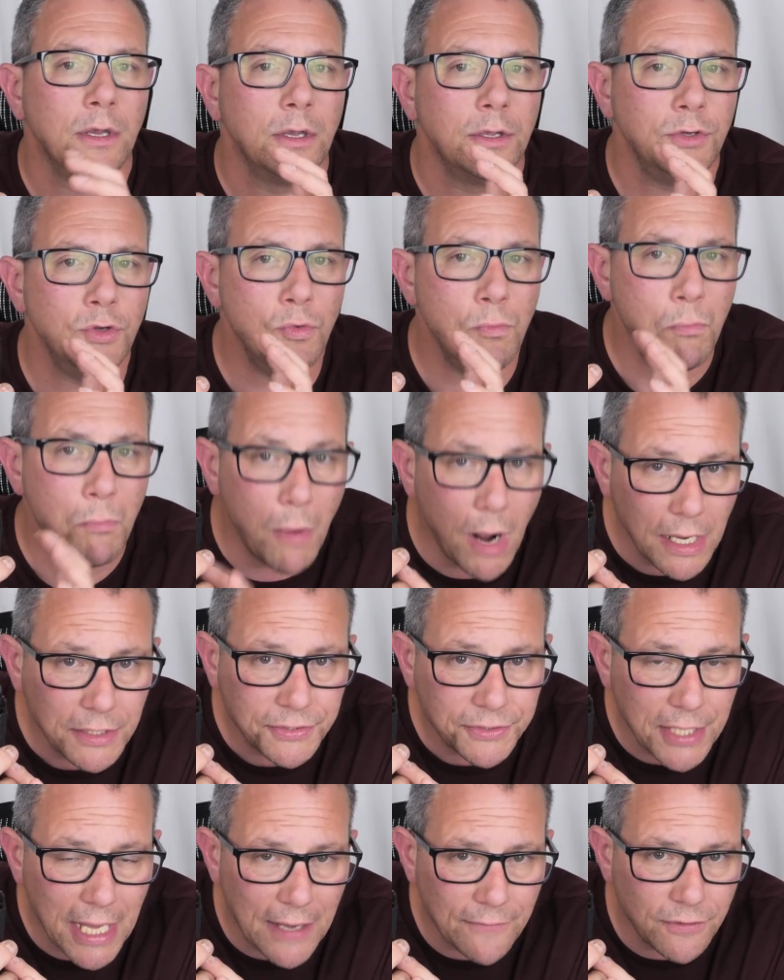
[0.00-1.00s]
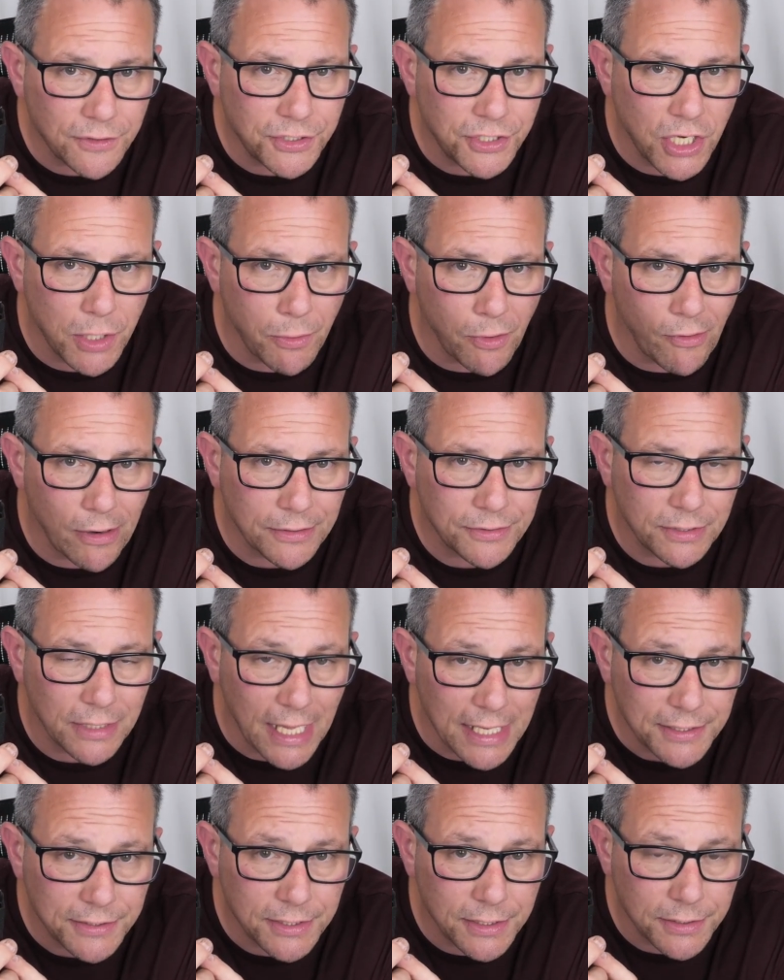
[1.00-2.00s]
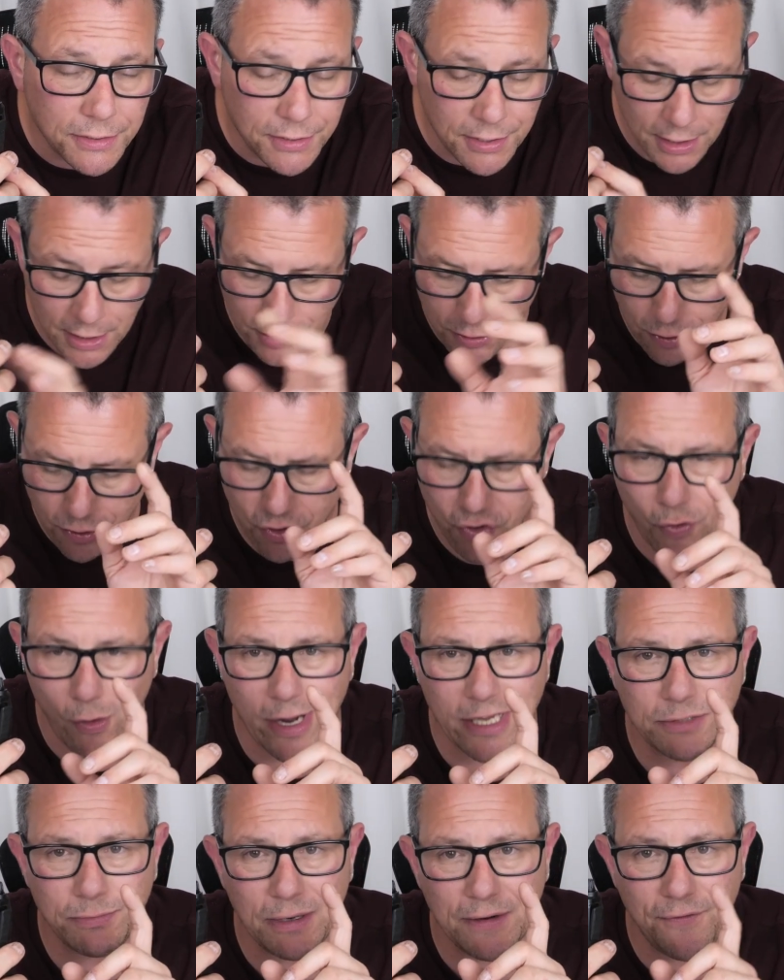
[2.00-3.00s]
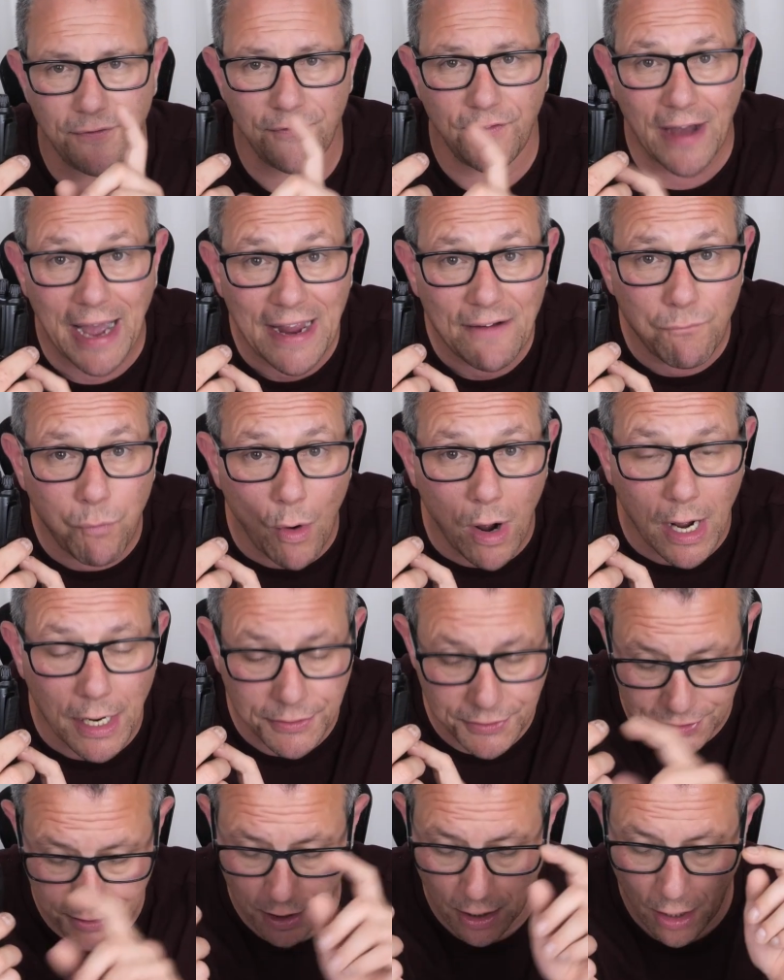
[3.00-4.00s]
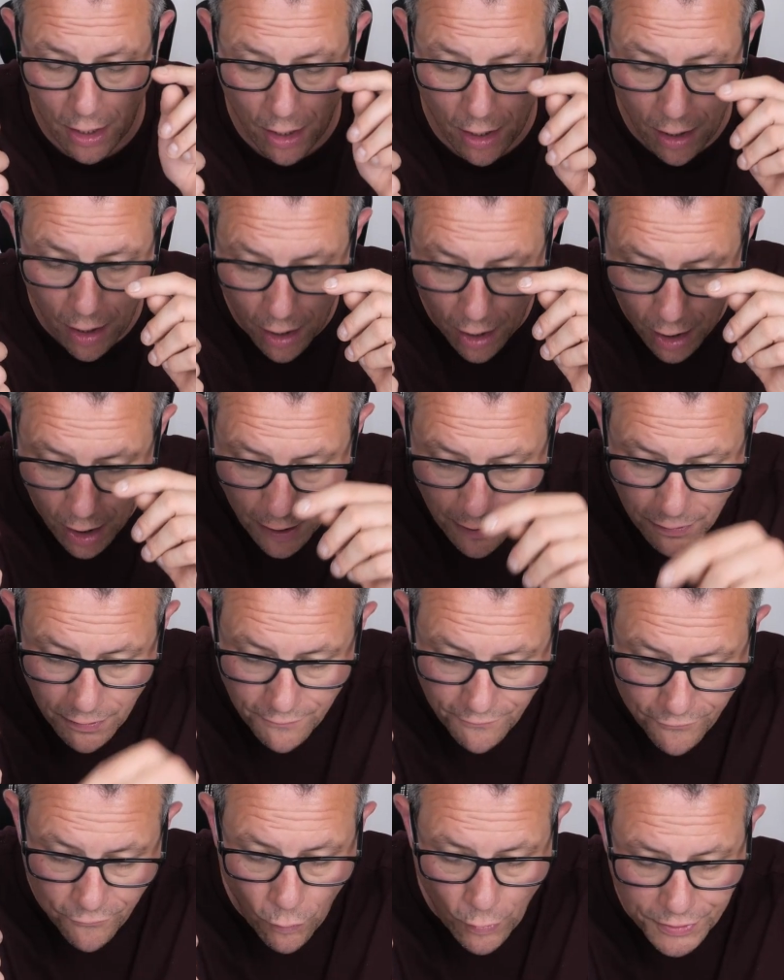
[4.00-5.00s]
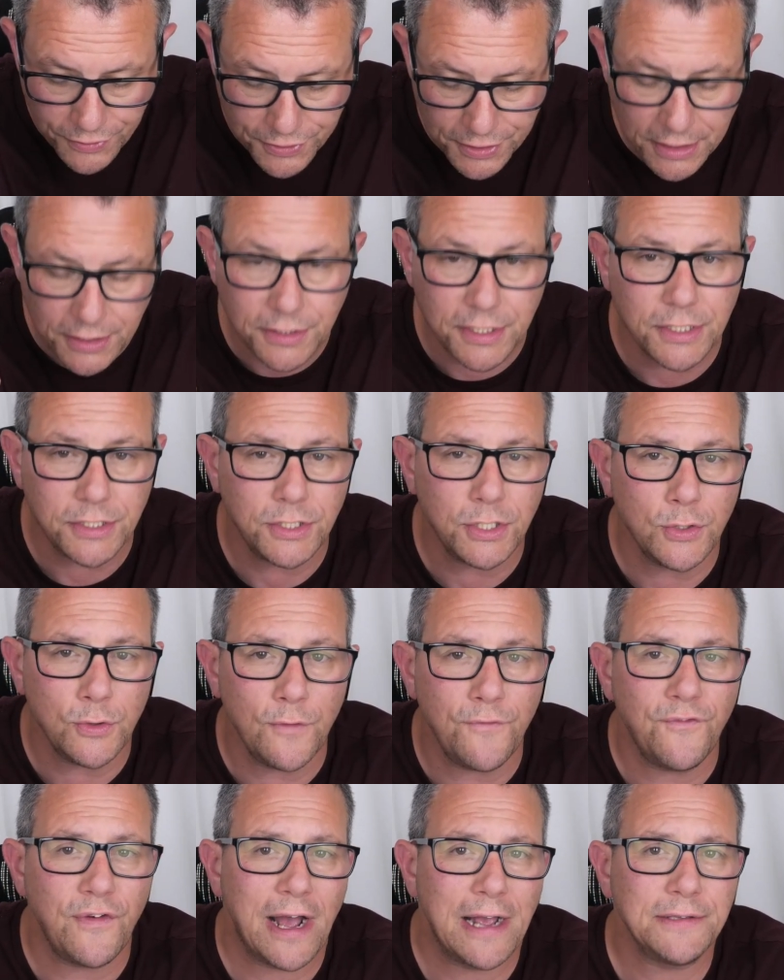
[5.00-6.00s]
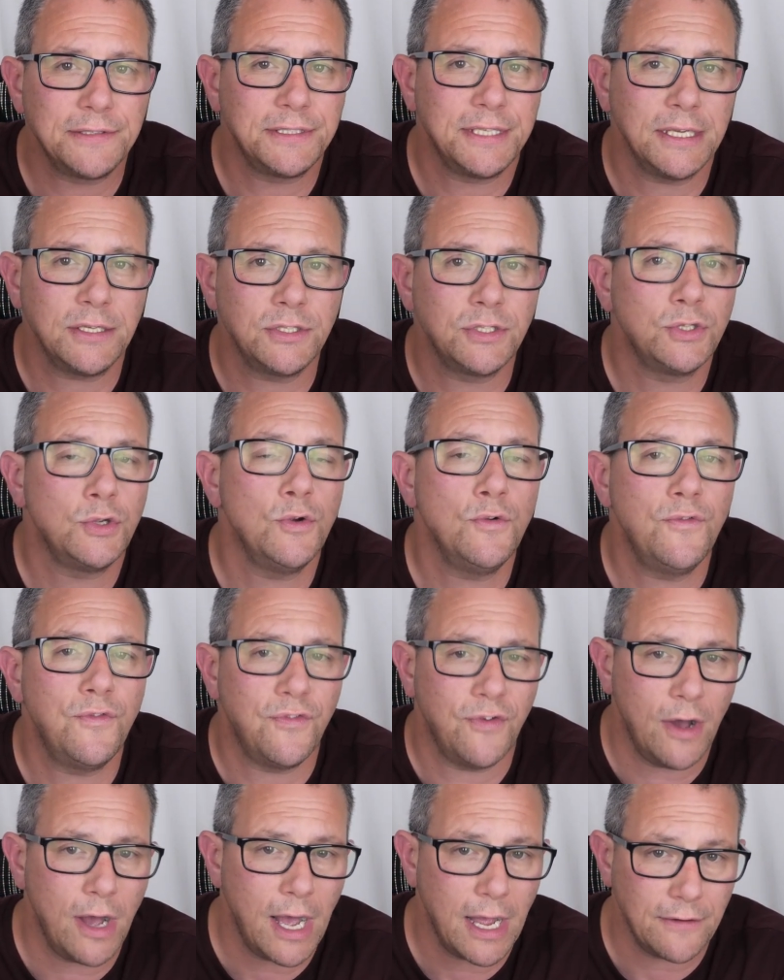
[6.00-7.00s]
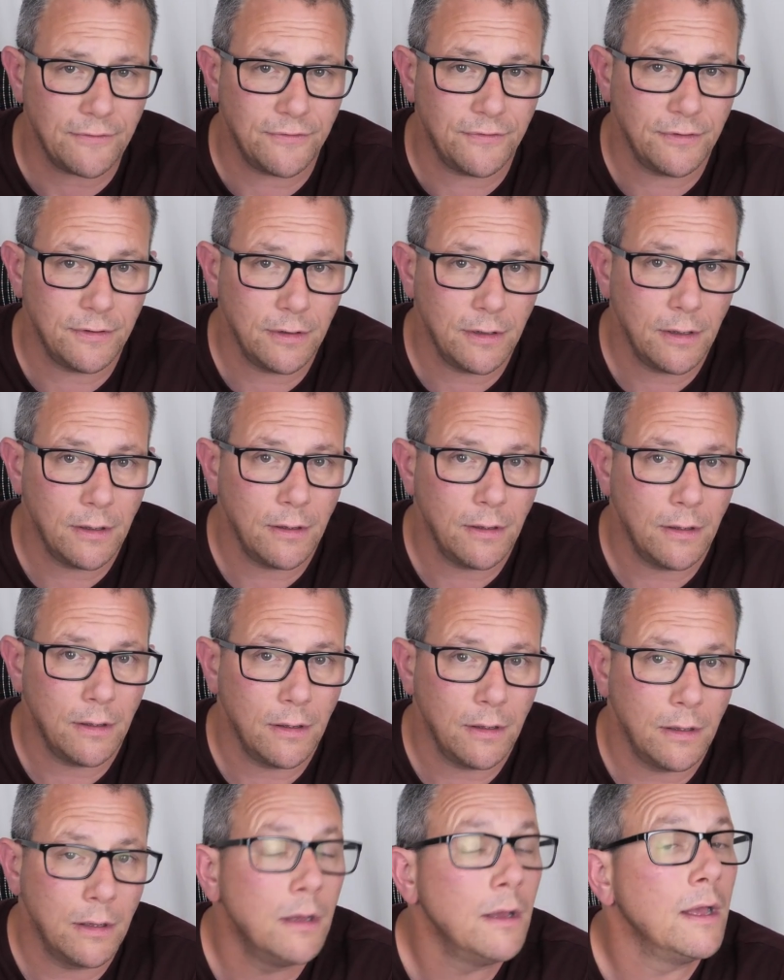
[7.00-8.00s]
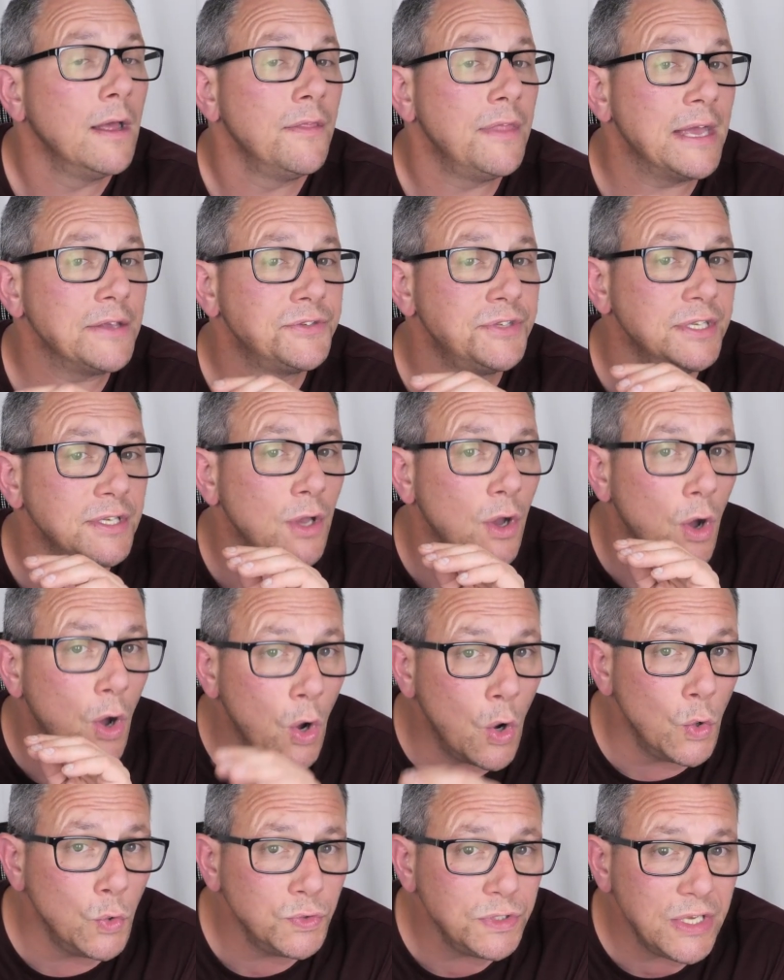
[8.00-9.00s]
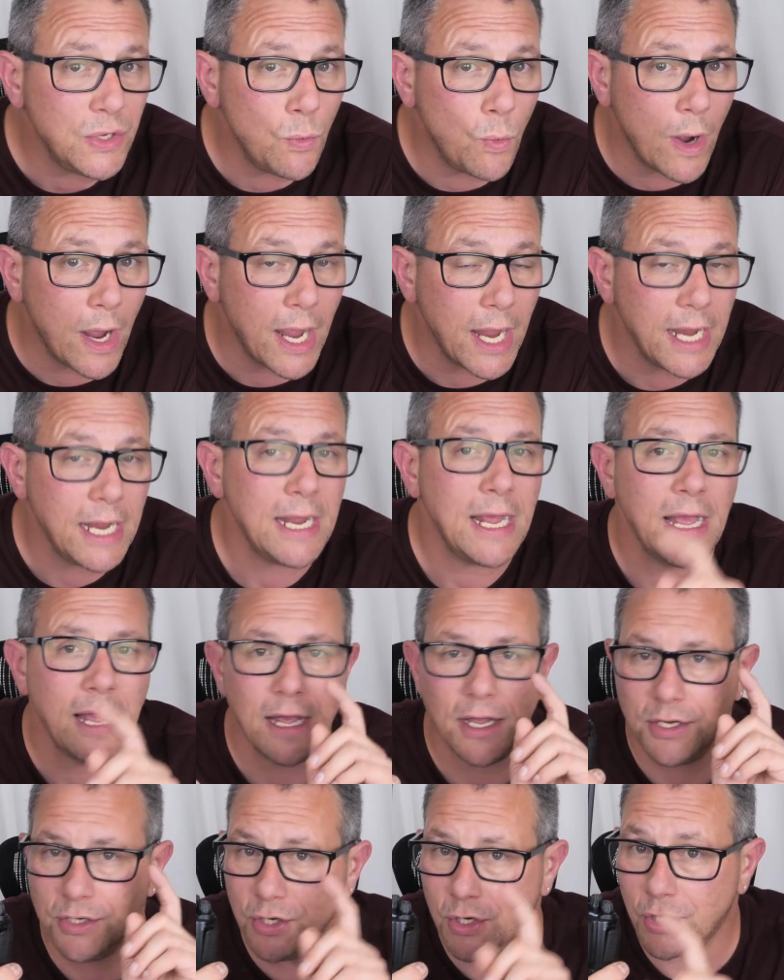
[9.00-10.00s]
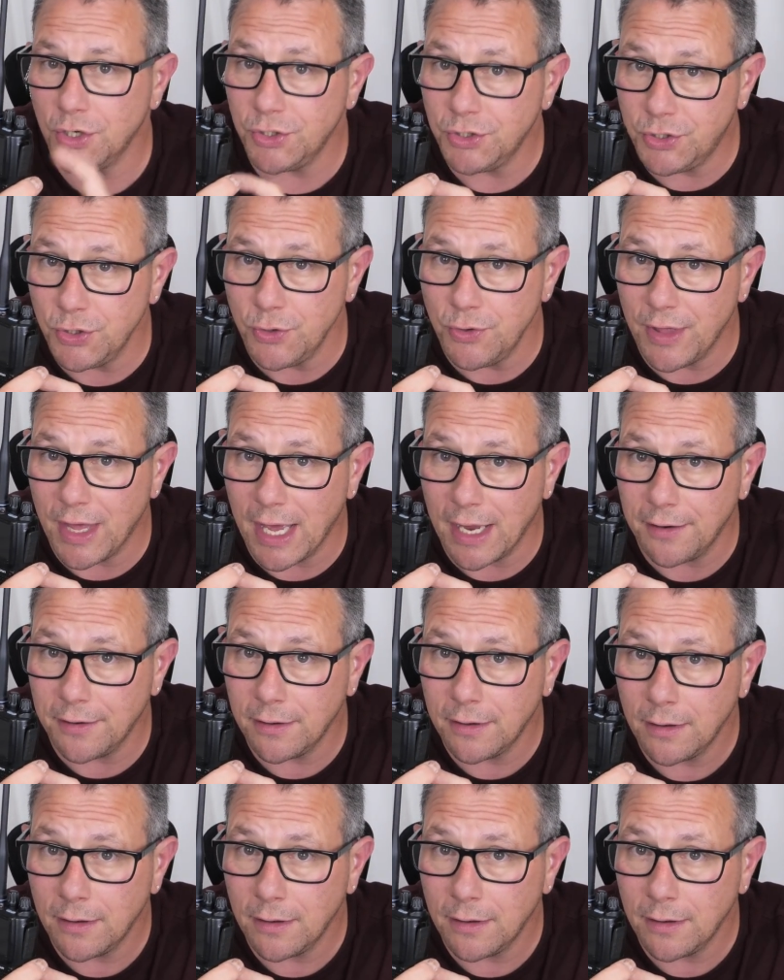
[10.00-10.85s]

You must have a GMRS license to transmit 5 watts on 462.5625. That's the only way you can do that.